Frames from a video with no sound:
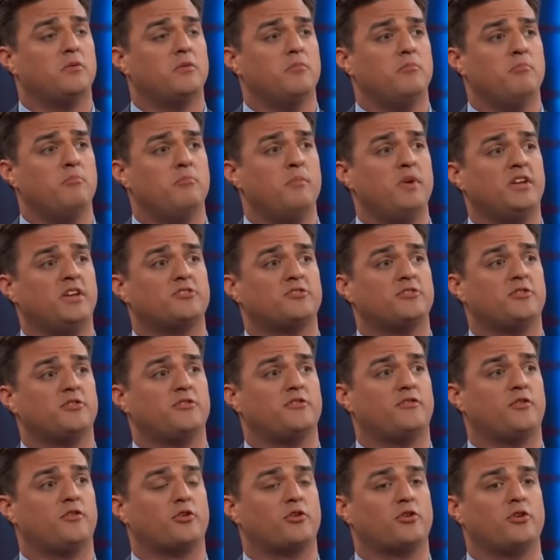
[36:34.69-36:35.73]
mixer
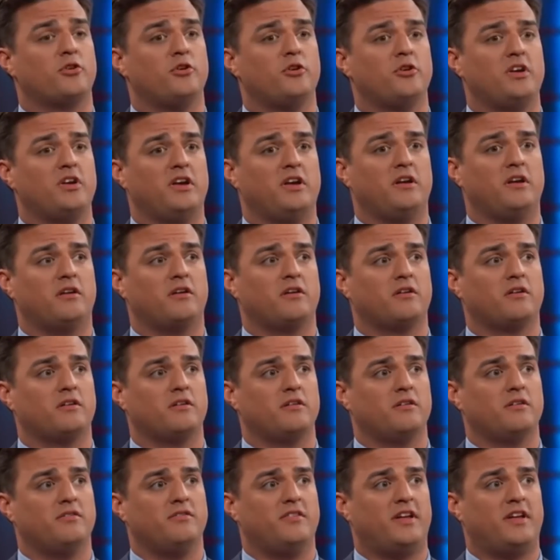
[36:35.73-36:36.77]
for cooking
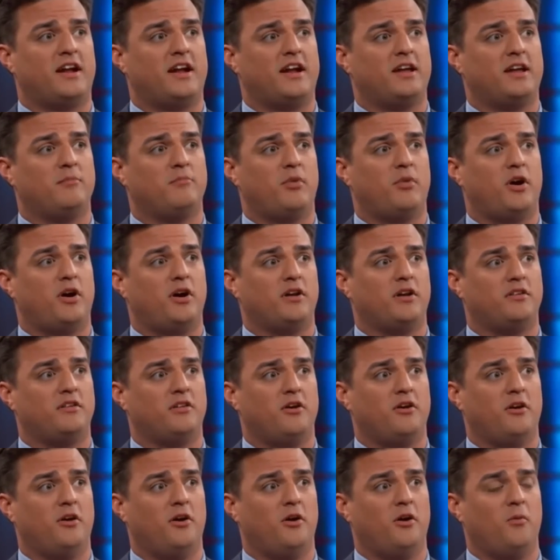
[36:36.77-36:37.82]
that I had bought
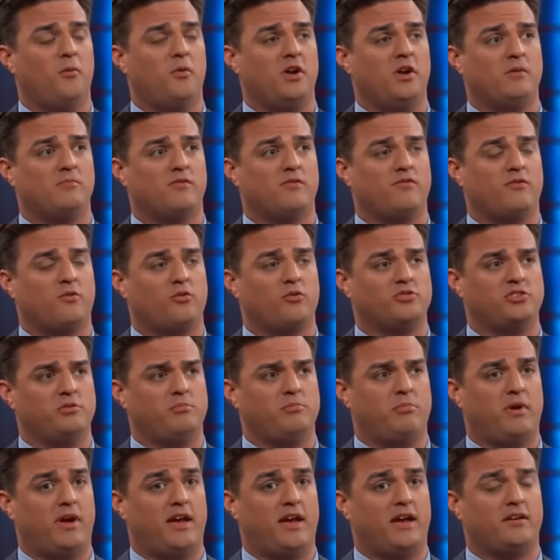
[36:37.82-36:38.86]
a week before she
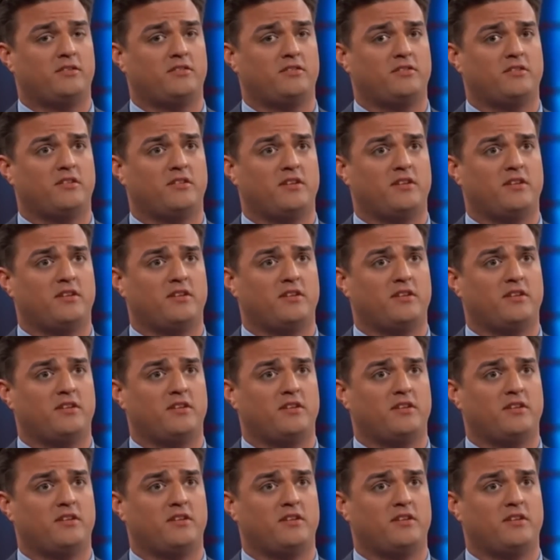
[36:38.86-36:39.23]
passed.